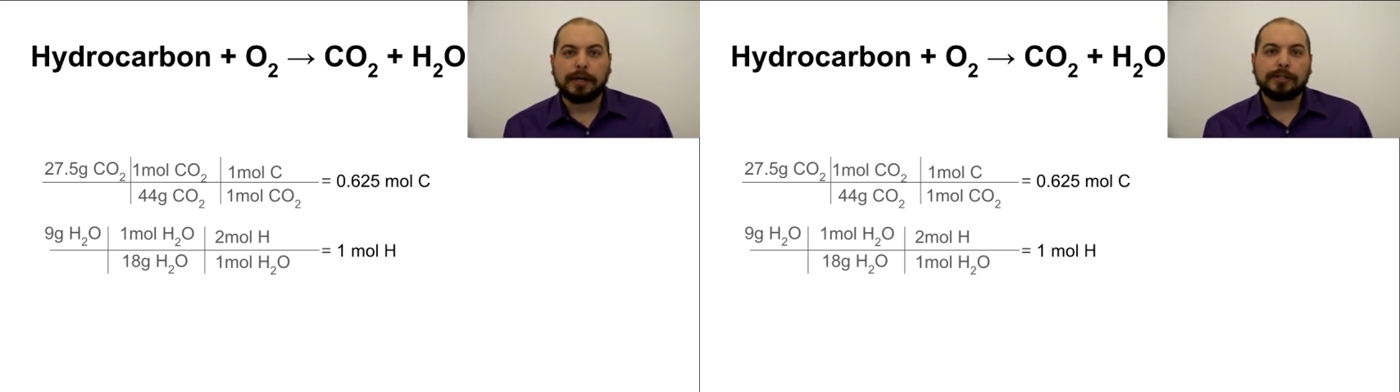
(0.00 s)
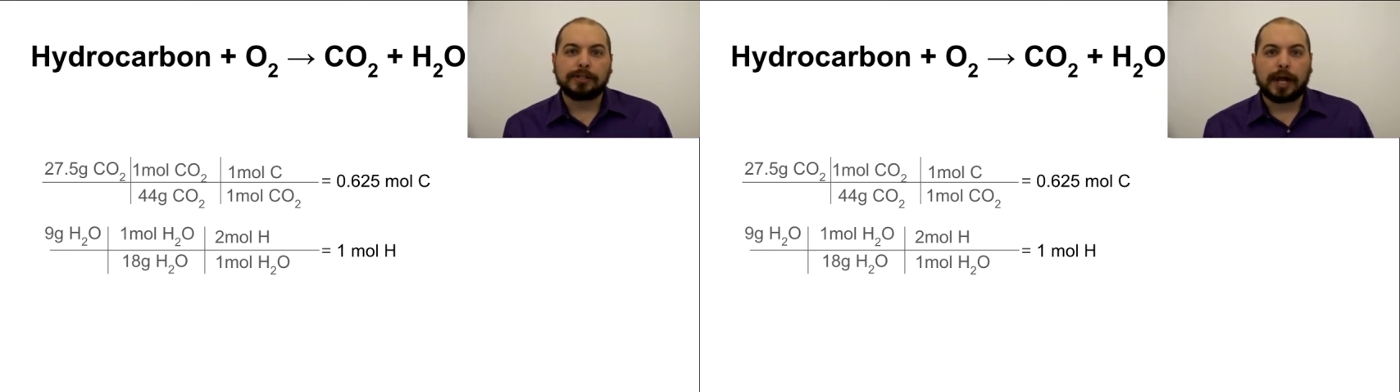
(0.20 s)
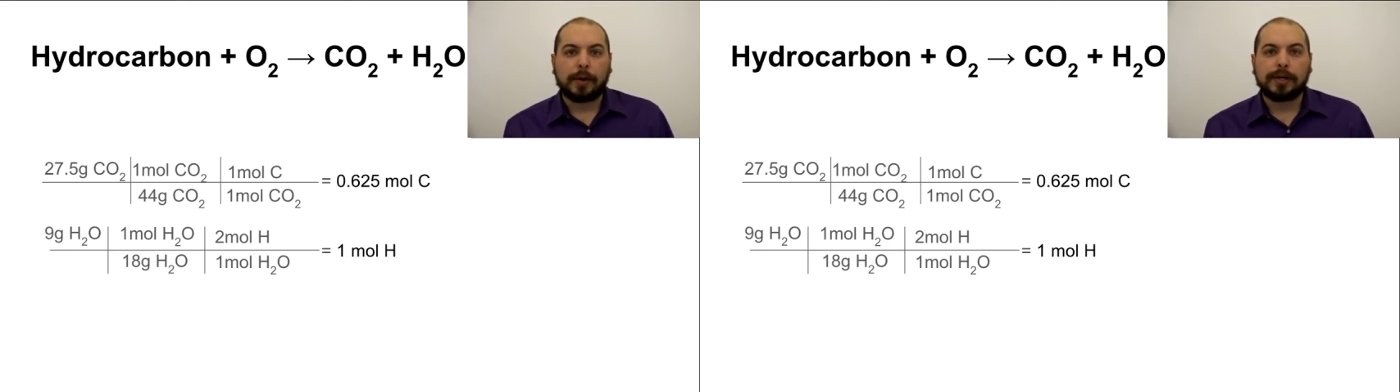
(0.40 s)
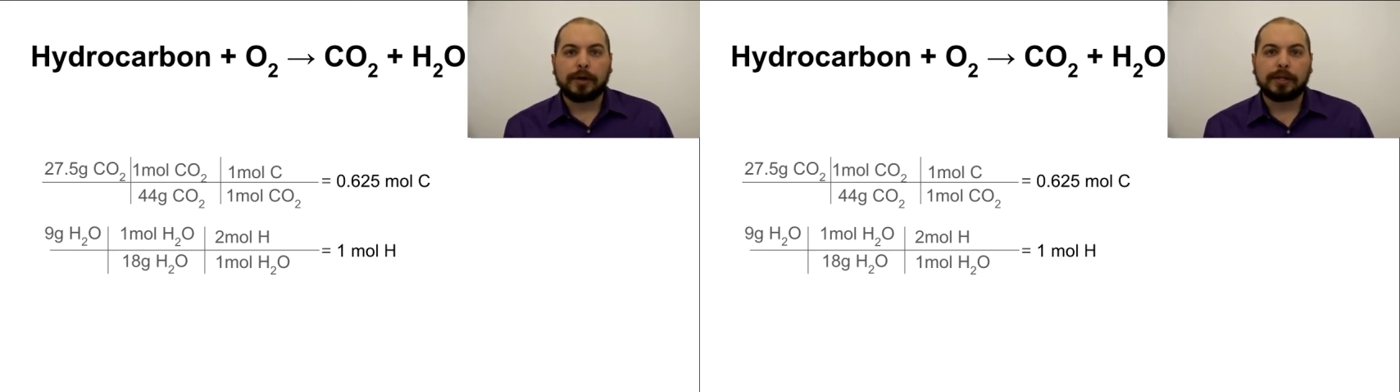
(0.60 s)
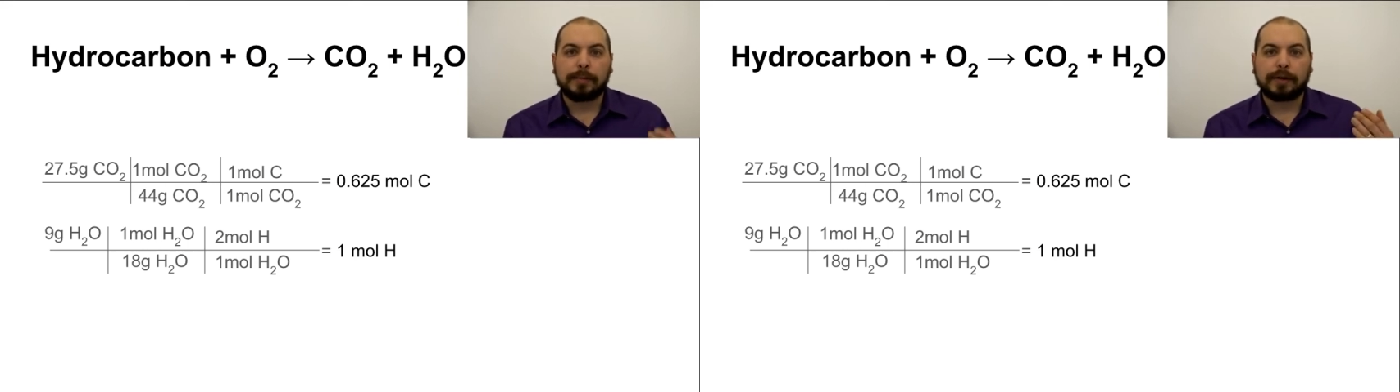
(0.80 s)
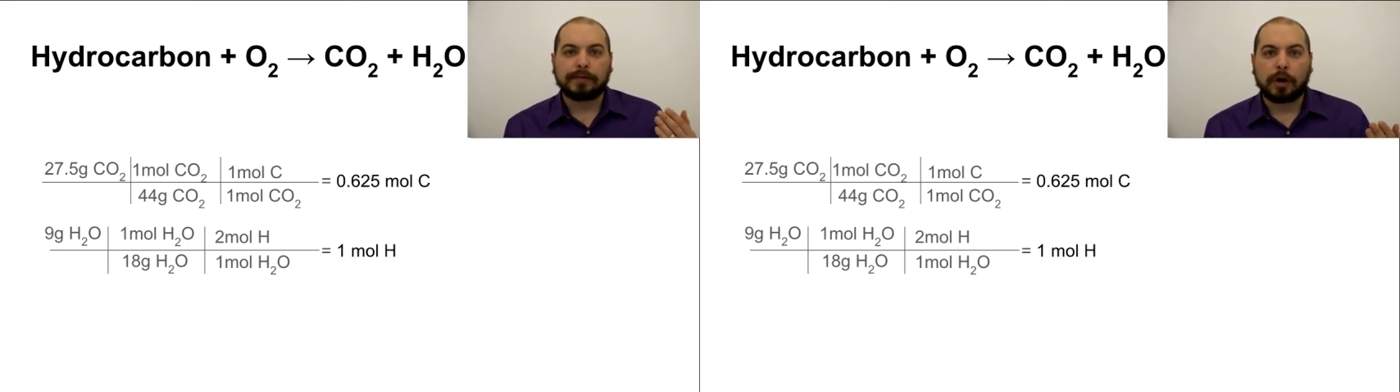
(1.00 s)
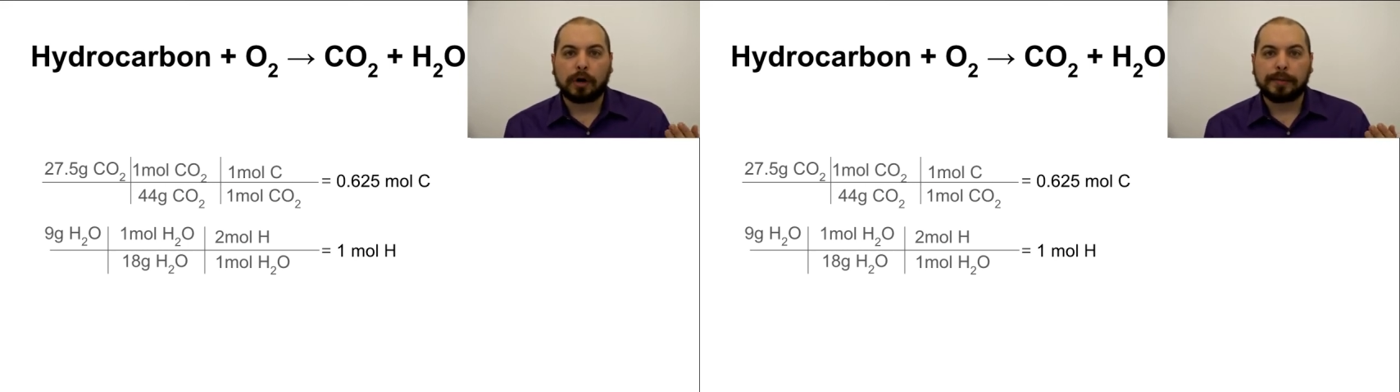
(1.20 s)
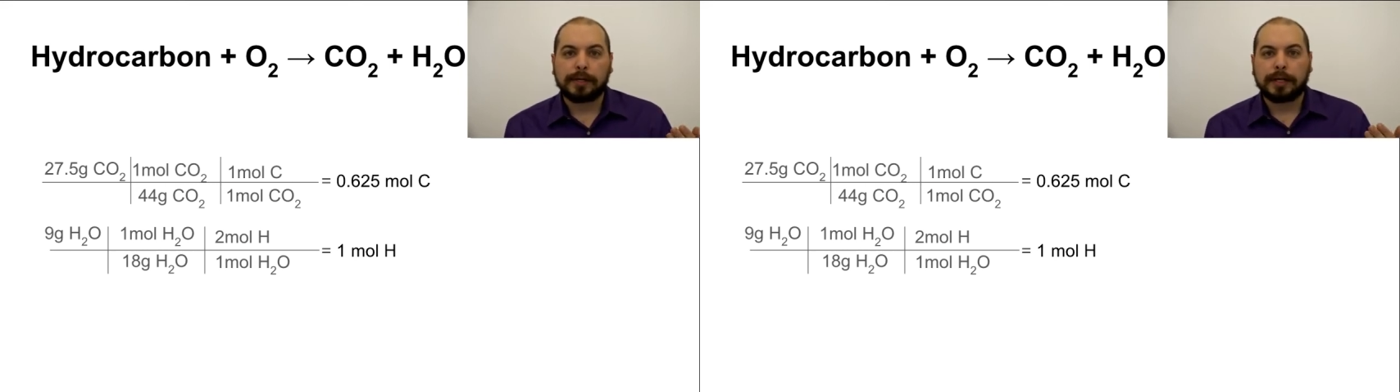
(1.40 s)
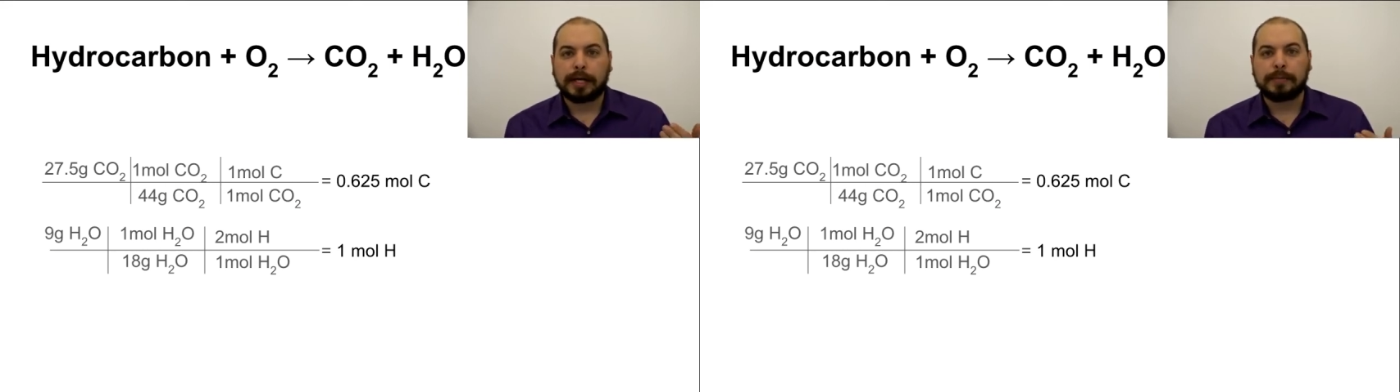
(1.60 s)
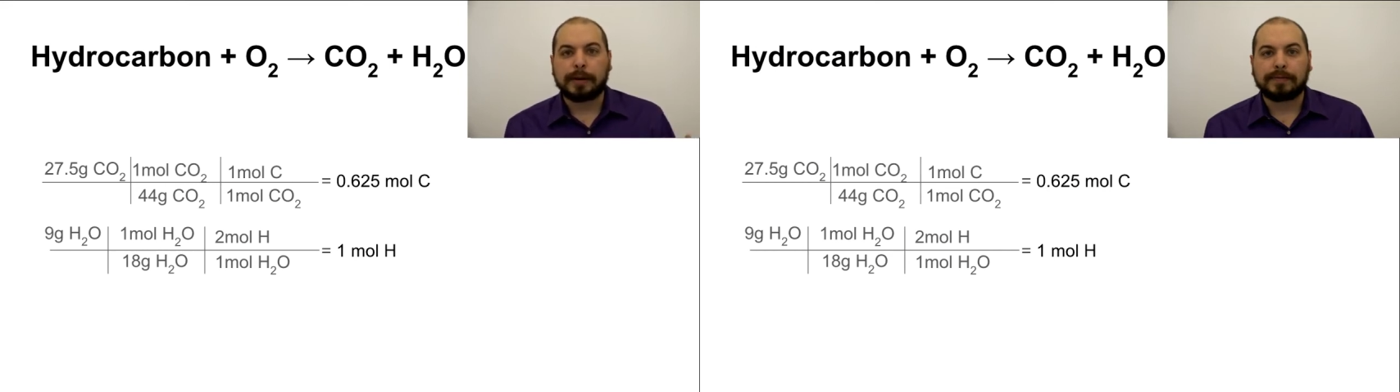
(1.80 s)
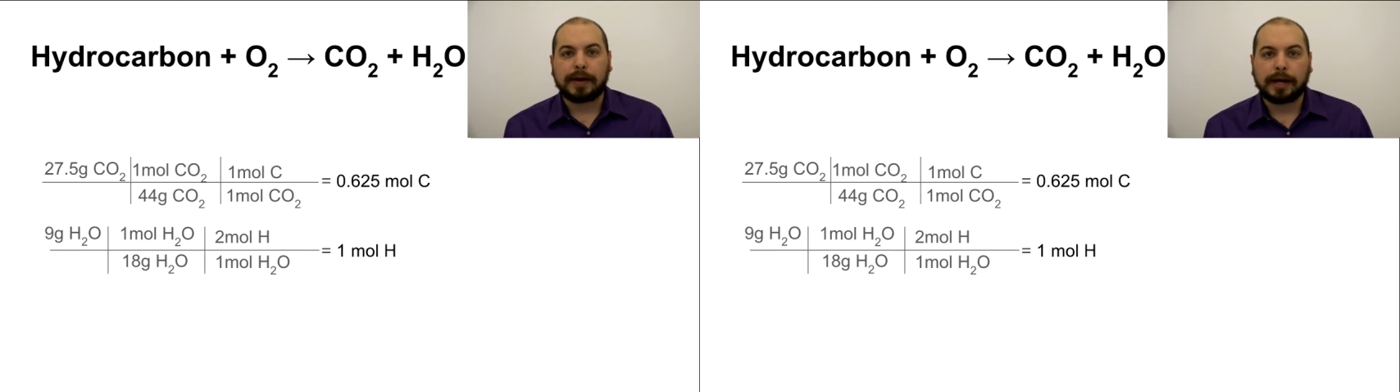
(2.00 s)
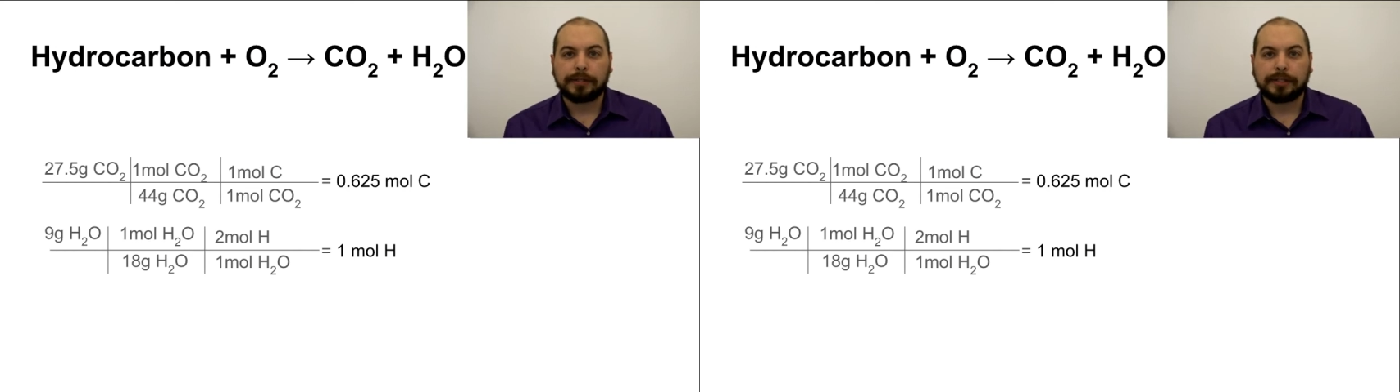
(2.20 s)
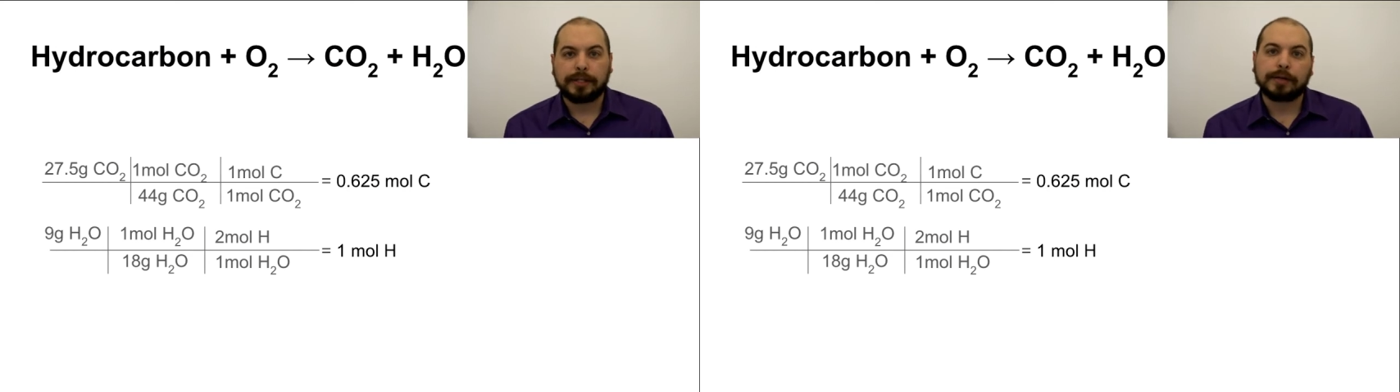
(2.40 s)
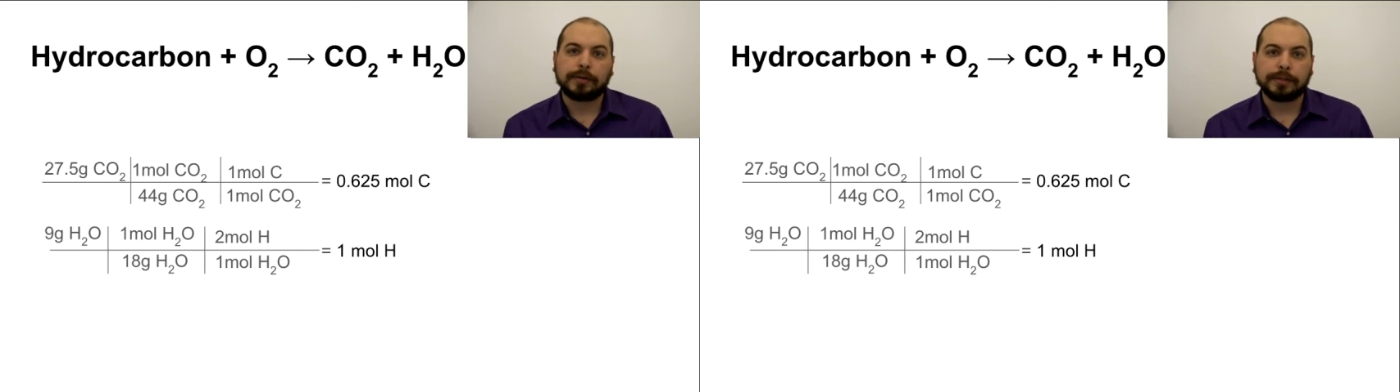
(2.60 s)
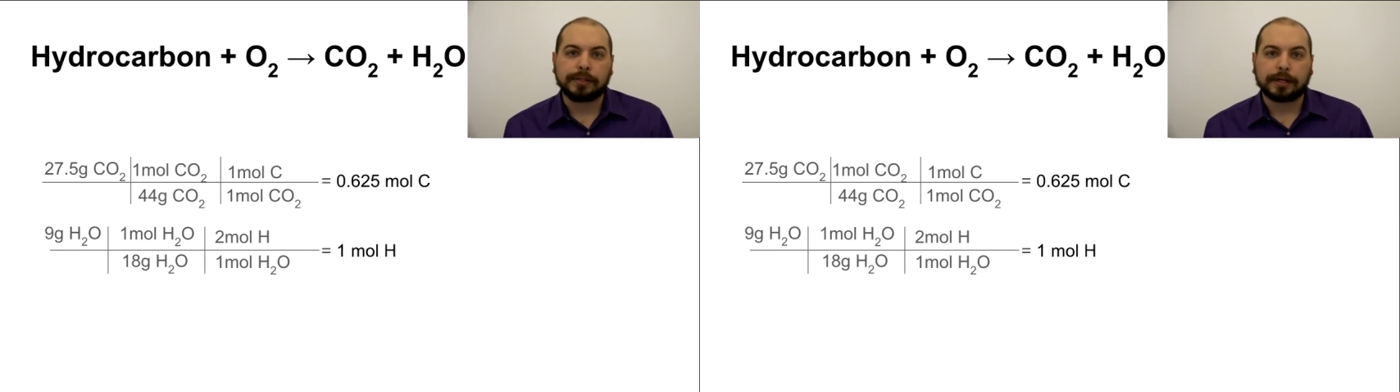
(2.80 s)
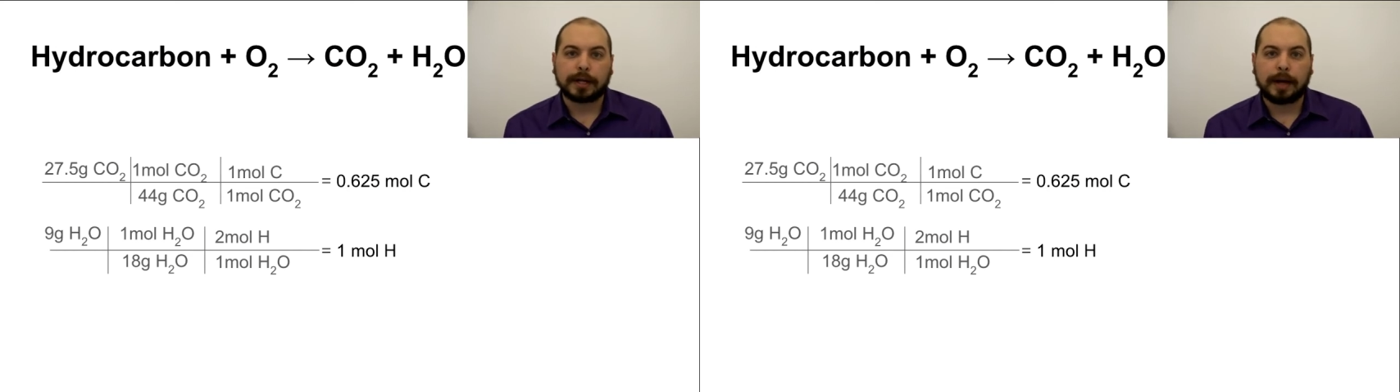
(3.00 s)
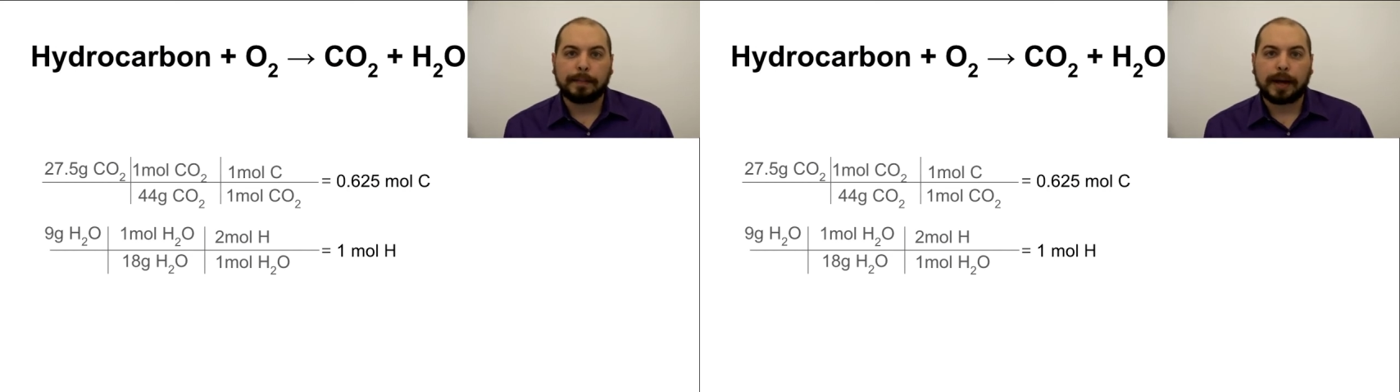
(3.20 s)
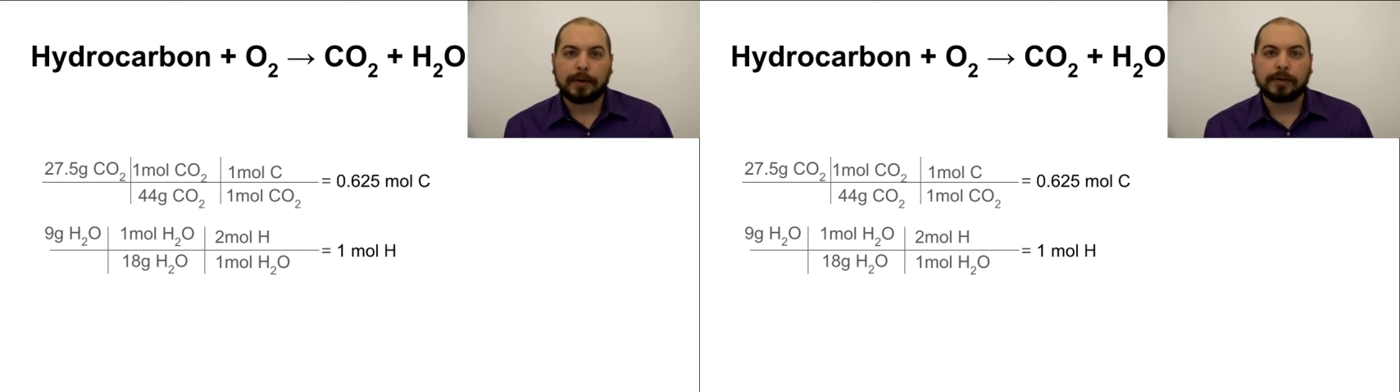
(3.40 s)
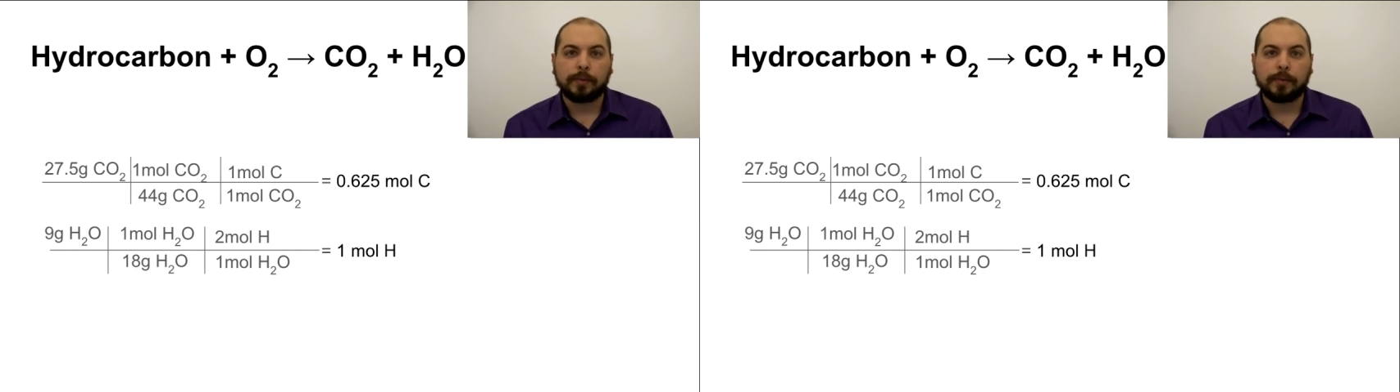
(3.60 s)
So now we know the amount of carbon and the amount of hydrogen in our original compound.